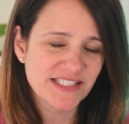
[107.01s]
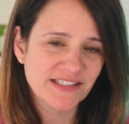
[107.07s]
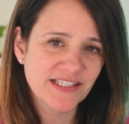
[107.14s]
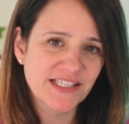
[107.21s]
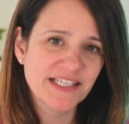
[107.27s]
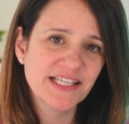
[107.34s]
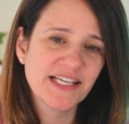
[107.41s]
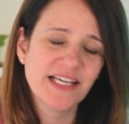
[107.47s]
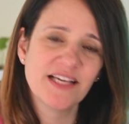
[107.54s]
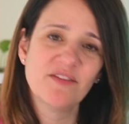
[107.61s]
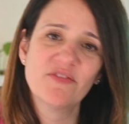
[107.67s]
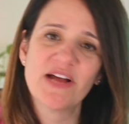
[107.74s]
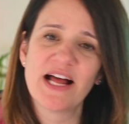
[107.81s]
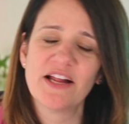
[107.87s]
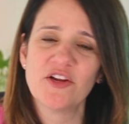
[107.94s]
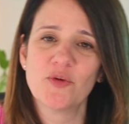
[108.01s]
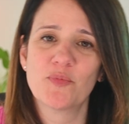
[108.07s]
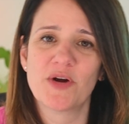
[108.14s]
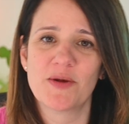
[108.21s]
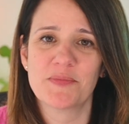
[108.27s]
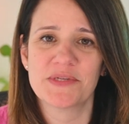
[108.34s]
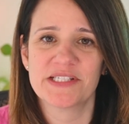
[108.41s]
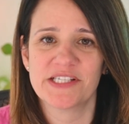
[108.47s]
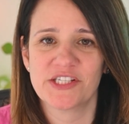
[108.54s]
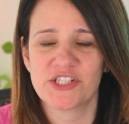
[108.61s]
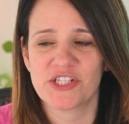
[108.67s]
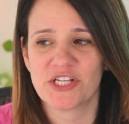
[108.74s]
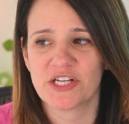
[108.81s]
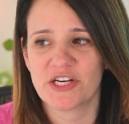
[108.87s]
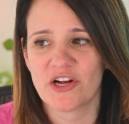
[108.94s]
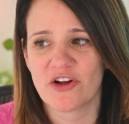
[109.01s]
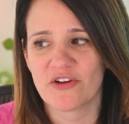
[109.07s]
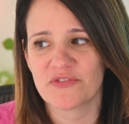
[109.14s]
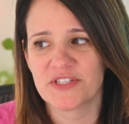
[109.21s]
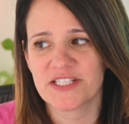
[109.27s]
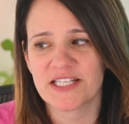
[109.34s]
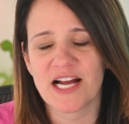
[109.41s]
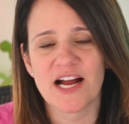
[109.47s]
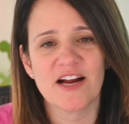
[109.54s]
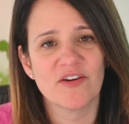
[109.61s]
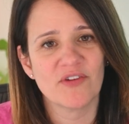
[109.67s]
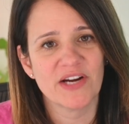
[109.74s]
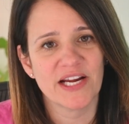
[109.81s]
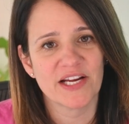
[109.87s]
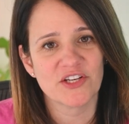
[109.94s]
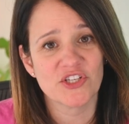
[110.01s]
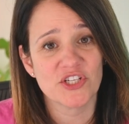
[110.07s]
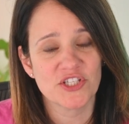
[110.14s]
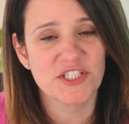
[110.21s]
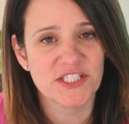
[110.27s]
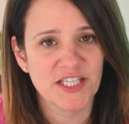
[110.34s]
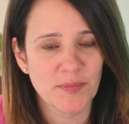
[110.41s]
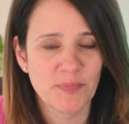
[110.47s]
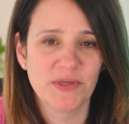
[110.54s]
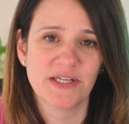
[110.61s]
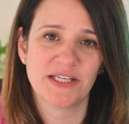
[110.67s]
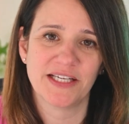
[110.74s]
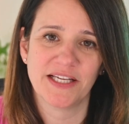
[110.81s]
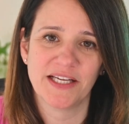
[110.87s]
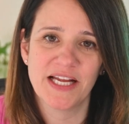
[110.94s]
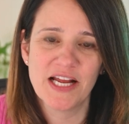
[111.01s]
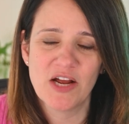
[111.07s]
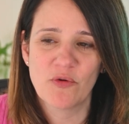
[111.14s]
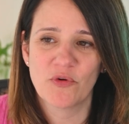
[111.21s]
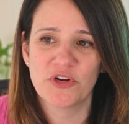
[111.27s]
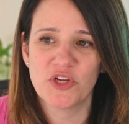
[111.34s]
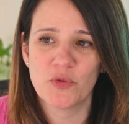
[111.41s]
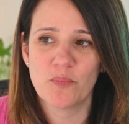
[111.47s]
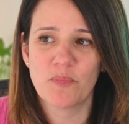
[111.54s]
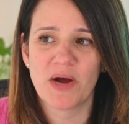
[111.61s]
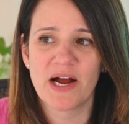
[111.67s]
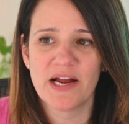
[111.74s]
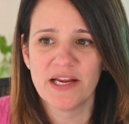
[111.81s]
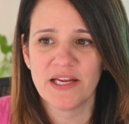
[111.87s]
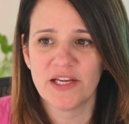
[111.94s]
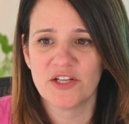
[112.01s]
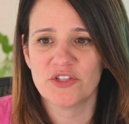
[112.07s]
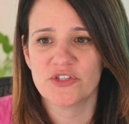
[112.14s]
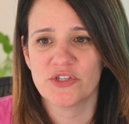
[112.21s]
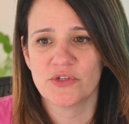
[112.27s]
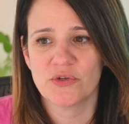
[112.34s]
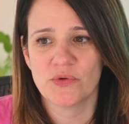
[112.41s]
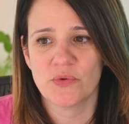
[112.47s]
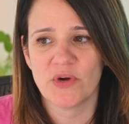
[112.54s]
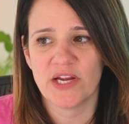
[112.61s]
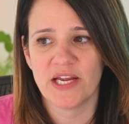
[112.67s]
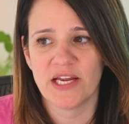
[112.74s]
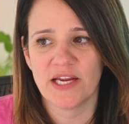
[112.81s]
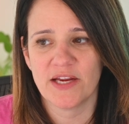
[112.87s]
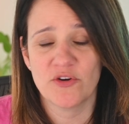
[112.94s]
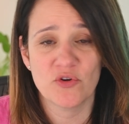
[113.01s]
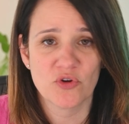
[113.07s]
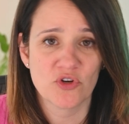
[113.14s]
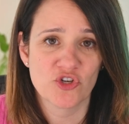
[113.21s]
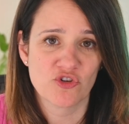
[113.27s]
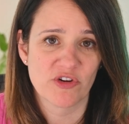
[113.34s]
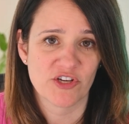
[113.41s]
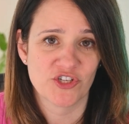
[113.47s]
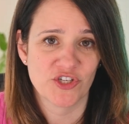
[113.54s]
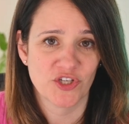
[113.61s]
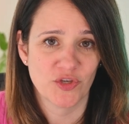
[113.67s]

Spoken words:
the key value proposition of Skye Ranch. Typically, when you buy into a new construction